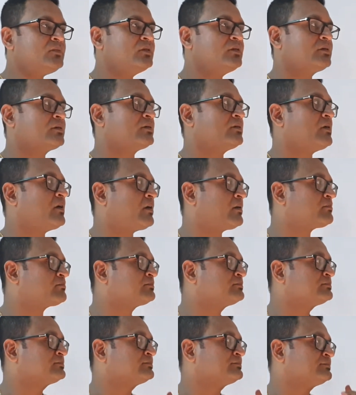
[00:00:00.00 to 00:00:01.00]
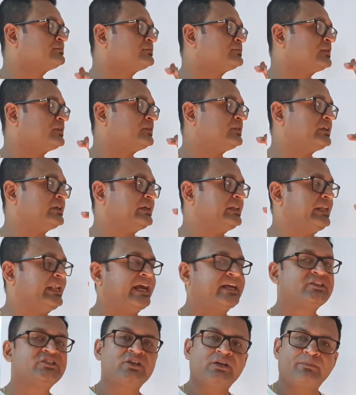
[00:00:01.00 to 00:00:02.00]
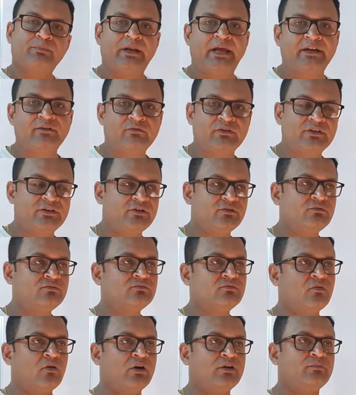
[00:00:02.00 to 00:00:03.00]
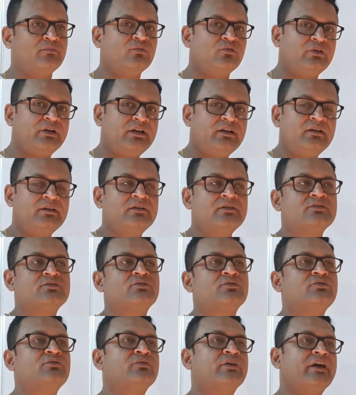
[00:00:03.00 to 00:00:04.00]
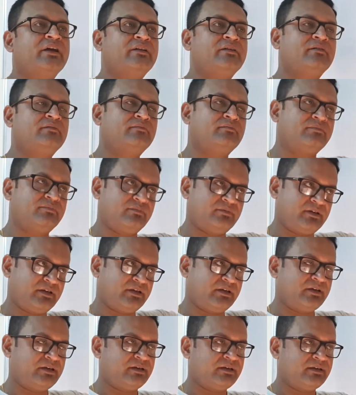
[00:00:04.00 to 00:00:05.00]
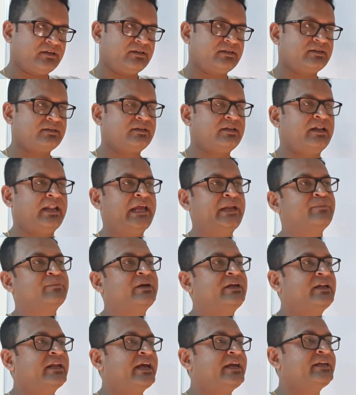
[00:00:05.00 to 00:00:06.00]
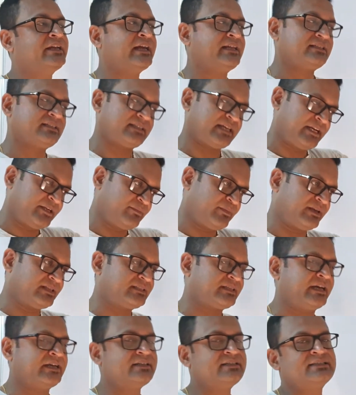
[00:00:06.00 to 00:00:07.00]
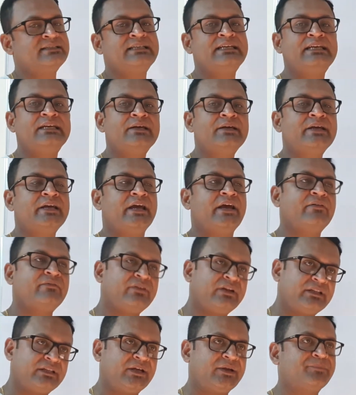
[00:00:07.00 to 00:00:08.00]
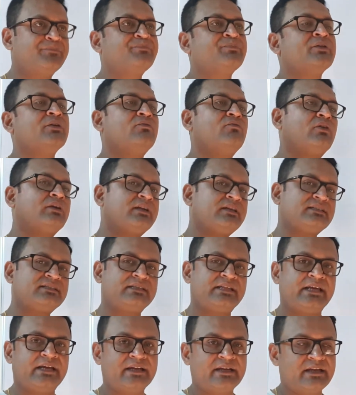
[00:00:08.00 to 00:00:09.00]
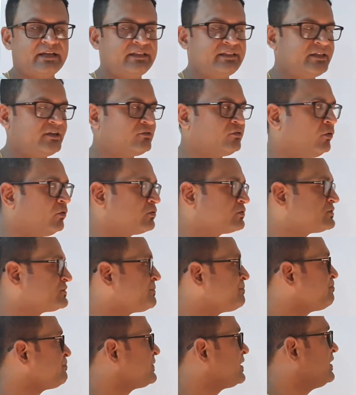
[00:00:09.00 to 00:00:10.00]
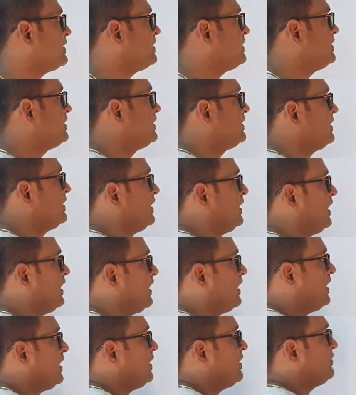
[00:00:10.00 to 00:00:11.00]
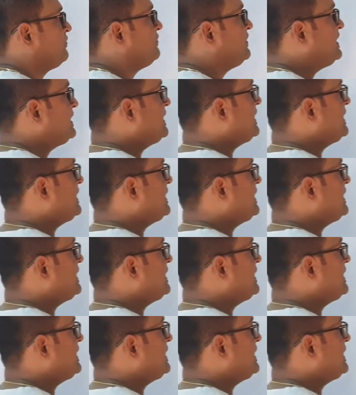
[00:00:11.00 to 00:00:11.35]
uh, the lecture plan with you on Moodle, so you can line by line and side by side see everything what is there in the course. We